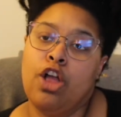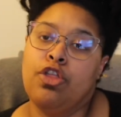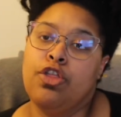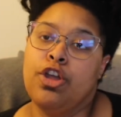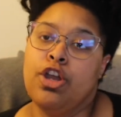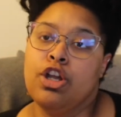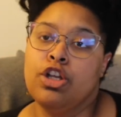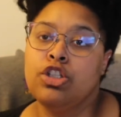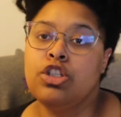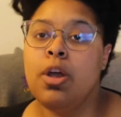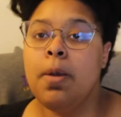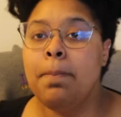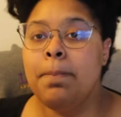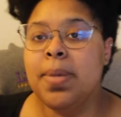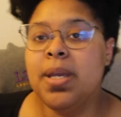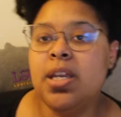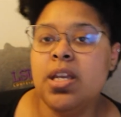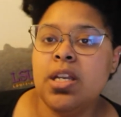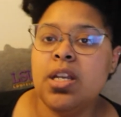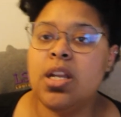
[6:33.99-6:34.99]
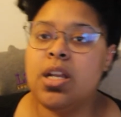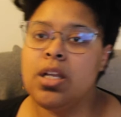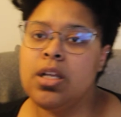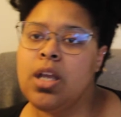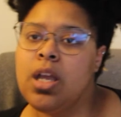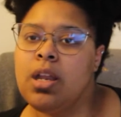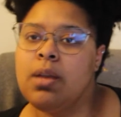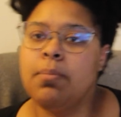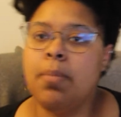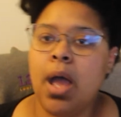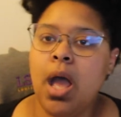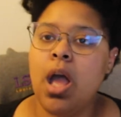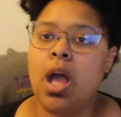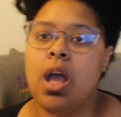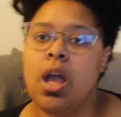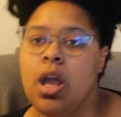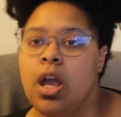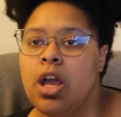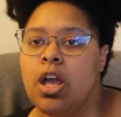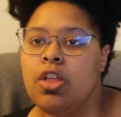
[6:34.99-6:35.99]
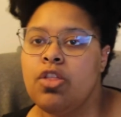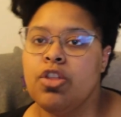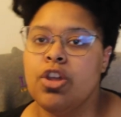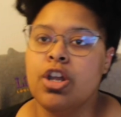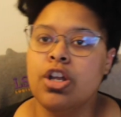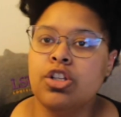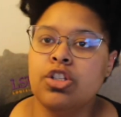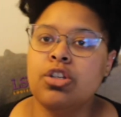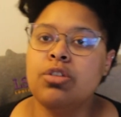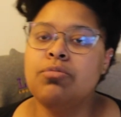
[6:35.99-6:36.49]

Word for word: There's a meeting in my, there's